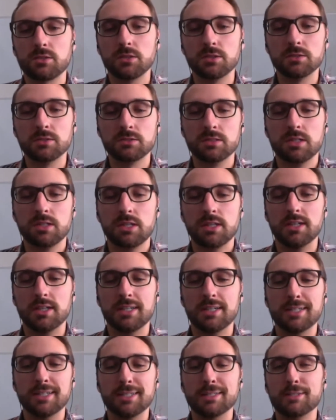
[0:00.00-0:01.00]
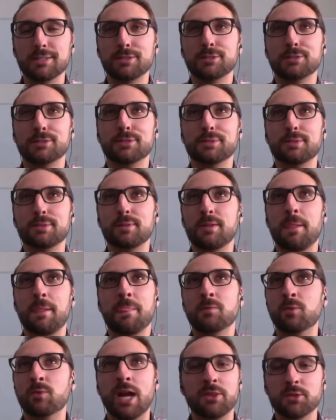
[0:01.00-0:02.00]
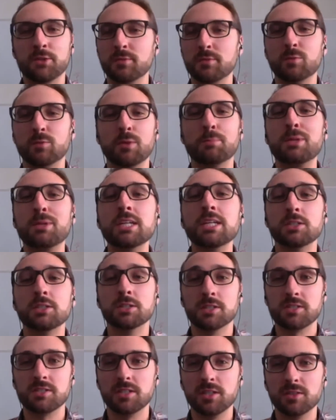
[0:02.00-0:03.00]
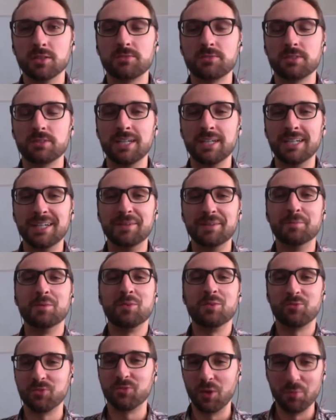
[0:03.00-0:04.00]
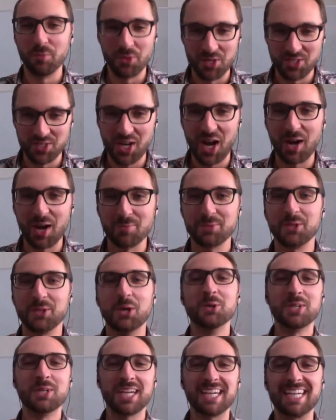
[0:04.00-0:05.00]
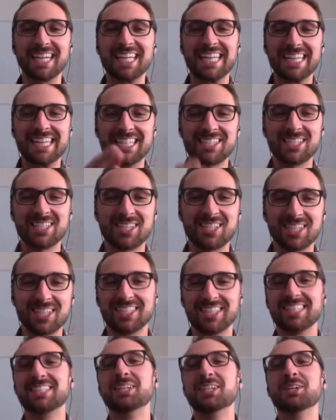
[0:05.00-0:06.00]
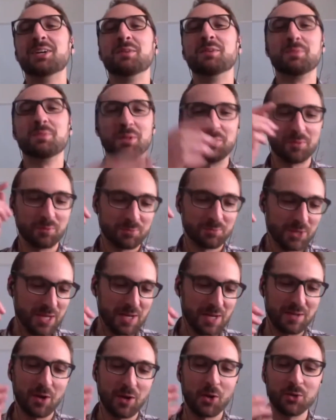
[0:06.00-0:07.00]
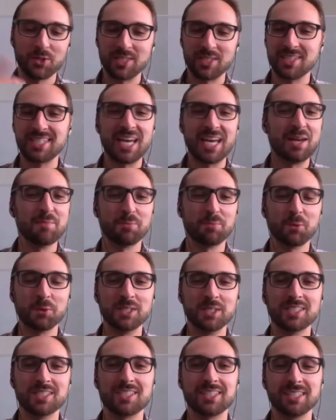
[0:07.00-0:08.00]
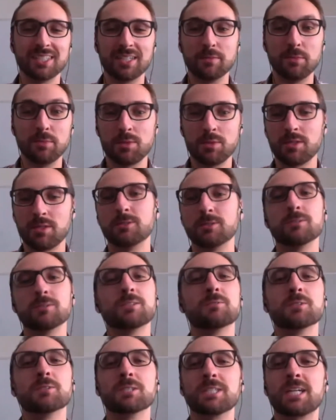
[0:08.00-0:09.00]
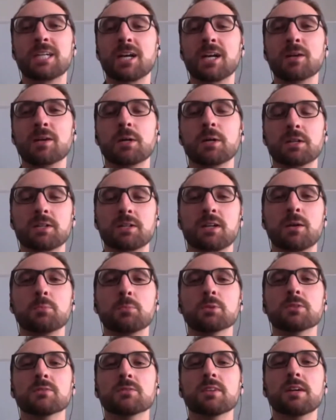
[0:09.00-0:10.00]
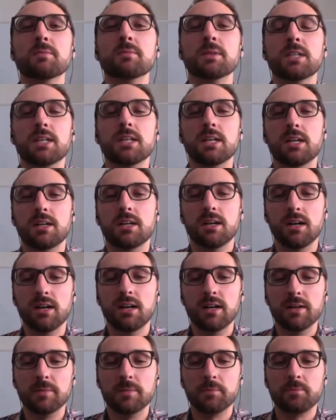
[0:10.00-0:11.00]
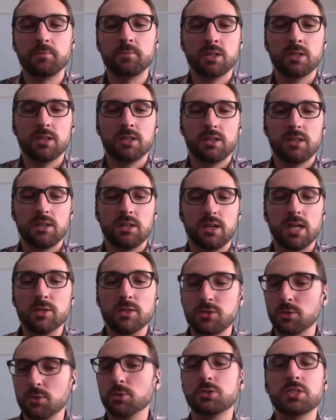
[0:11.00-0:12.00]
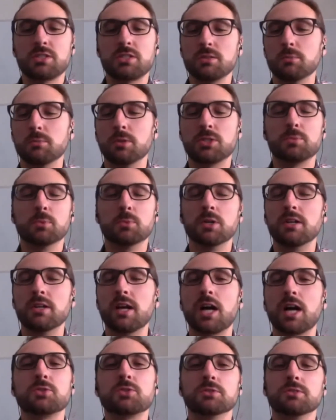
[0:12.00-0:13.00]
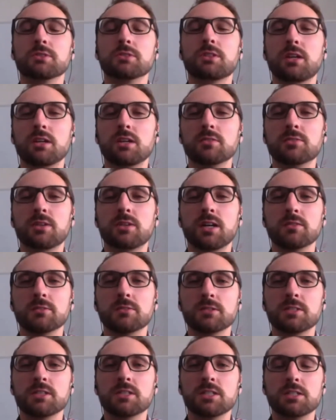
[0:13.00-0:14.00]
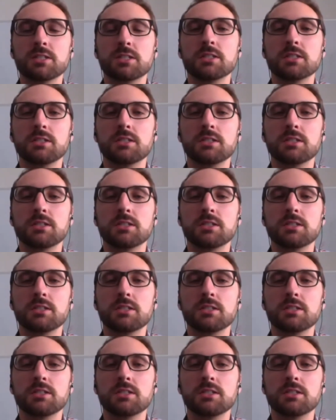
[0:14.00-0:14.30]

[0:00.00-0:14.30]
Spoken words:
So rather than repeat yourself from the top, okay, this is the, I'm going to repeat all these 10 points here. Maybe they only really care about a couple of them. And so it's just a much more natural kind of conversation.